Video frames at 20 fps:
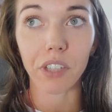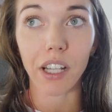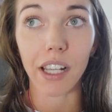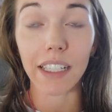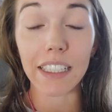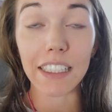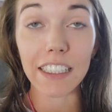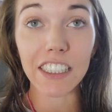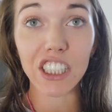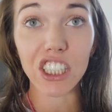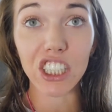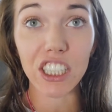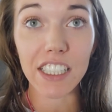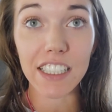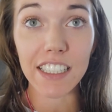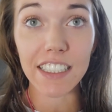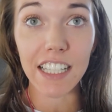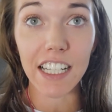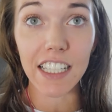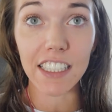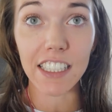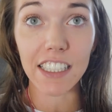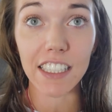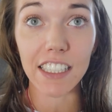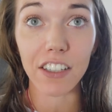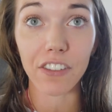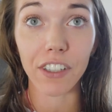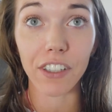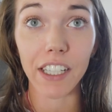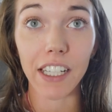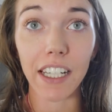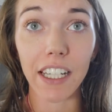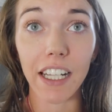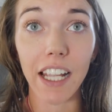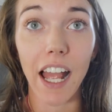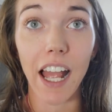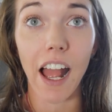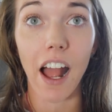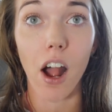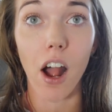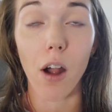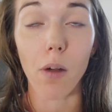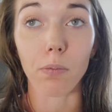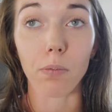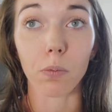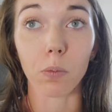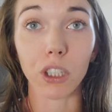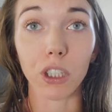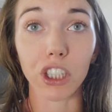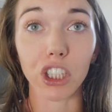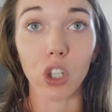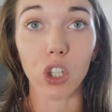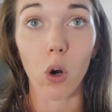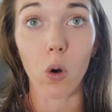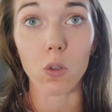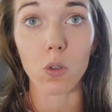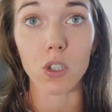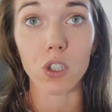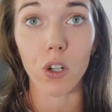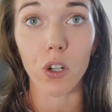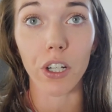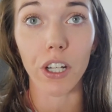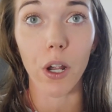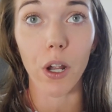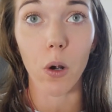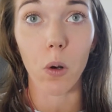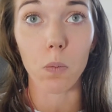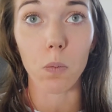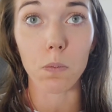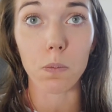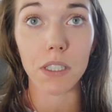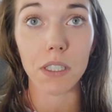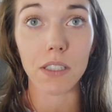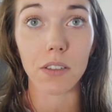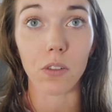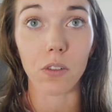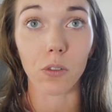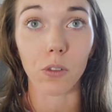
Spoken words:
insulin sensitivity, which also helps